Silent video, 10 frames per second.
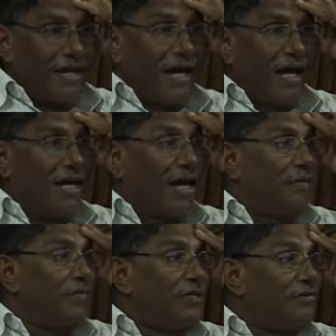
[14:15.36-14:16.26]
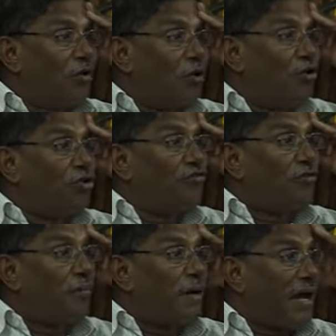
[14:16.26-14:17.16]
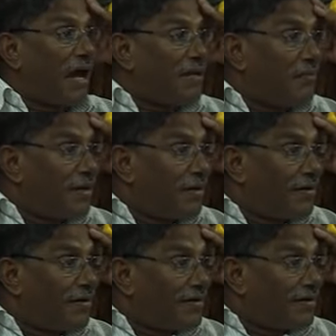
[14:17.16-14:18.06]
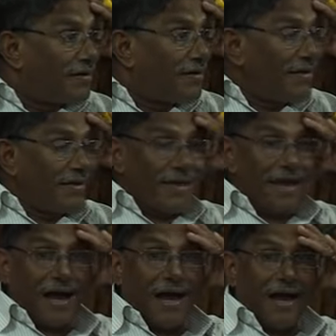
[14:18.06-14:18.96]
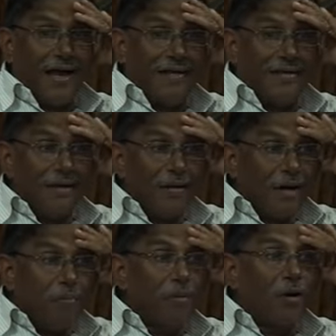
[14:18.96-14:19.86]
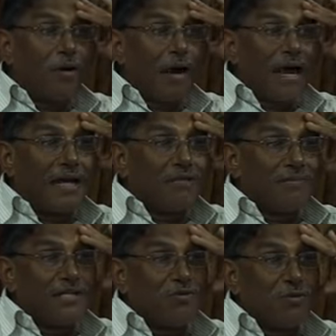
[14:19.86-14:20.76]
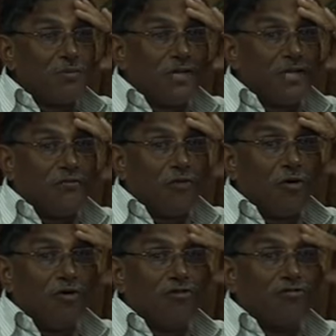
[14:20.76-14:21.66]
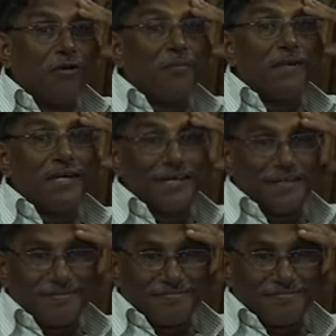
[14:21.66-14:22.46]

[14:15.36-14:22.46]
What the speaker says: I am evolved from an animal, and more animals will be evolved from me.